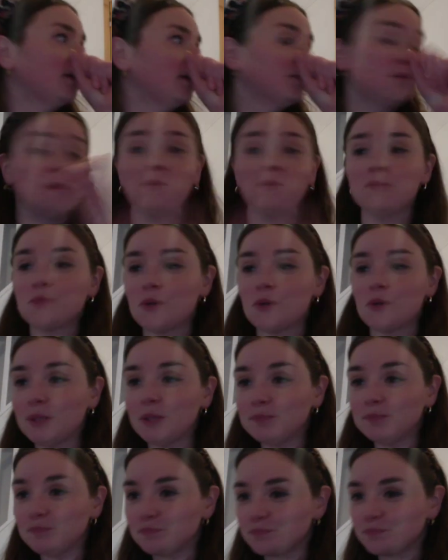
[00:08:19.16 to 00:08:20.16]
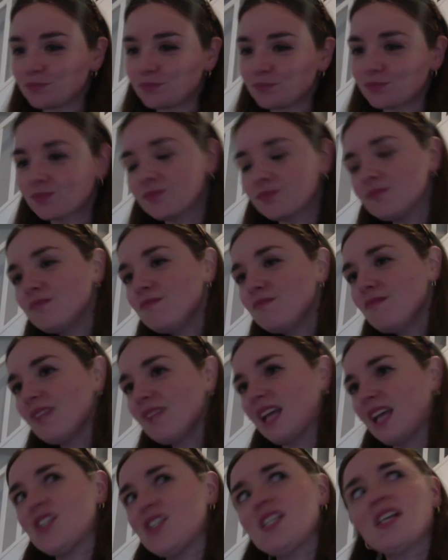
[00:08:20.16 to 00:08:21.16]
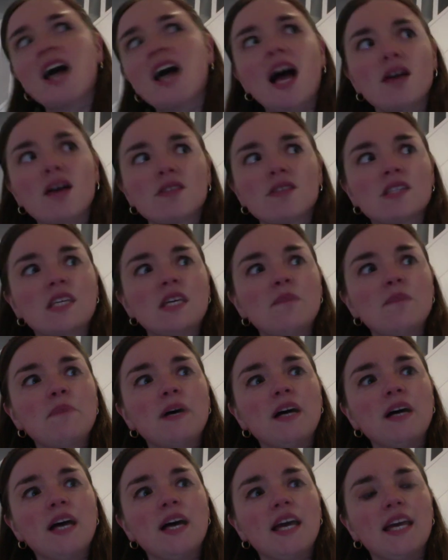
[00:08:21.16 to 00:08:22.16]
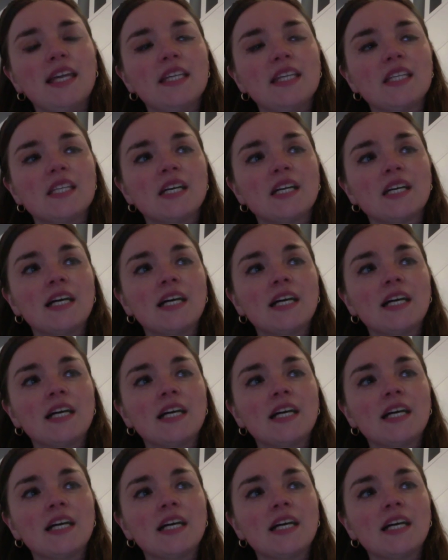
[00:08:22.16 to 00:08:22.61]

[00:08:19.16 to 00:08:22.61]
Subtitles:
Oh, sorry. She's the housekeeper, and